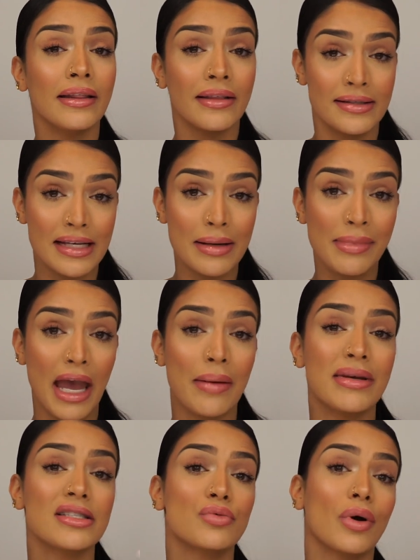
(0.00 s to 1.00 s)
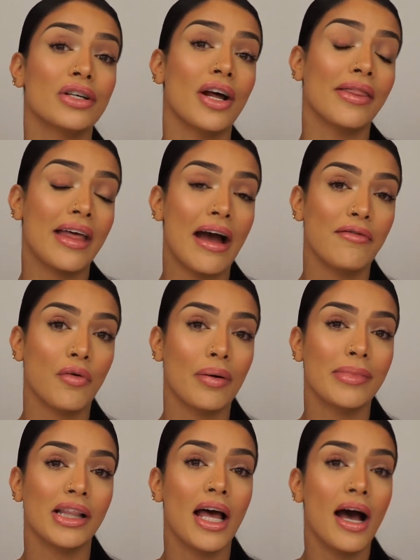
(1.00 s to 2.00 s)
the same chemist worked on that
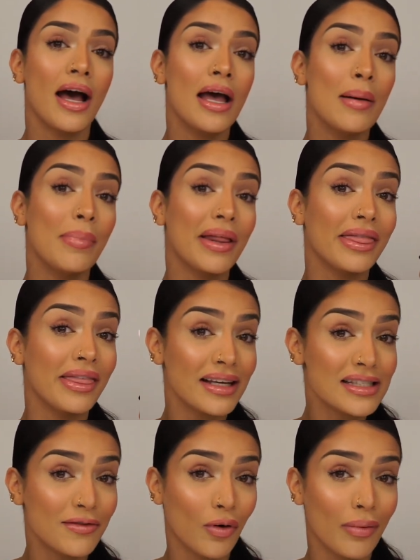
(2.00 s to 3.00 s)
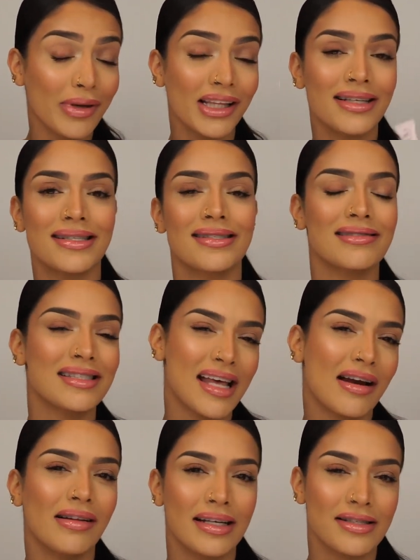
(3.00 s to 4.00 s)
formula, but this formula doesn't
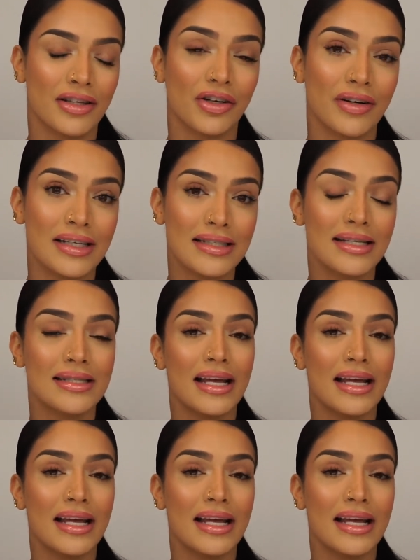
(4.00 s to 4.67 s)
settle into the creases.